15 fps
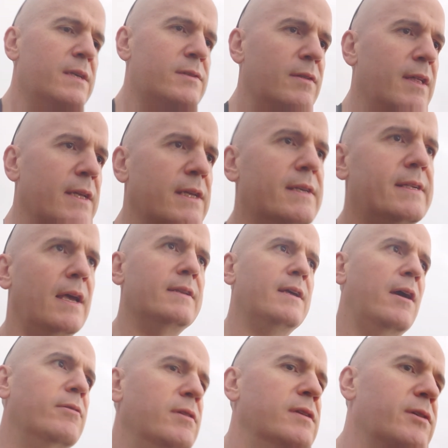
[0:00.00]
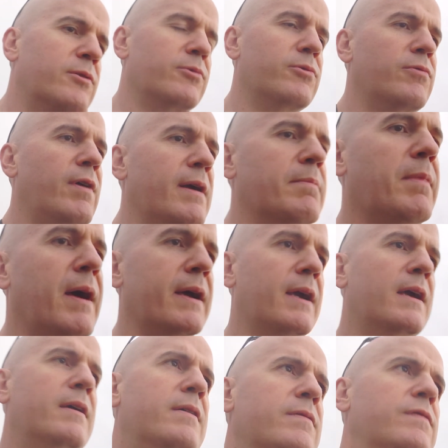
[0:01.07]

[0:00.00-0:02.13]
So then you sit down and you go, right, my